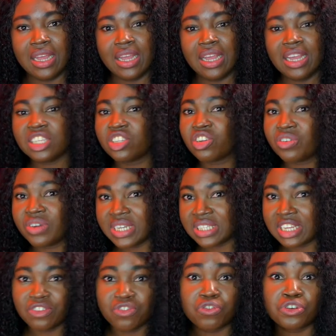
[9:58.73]
it's
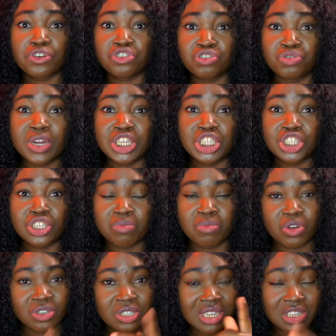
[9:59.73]
created frustration,
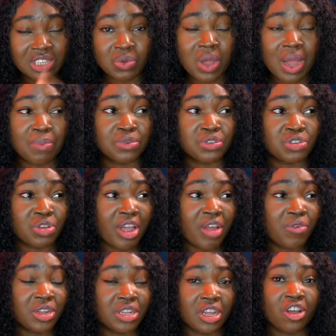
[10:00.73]
because that's what happened to
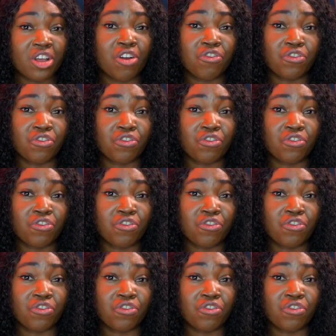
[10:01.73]
everyone. They got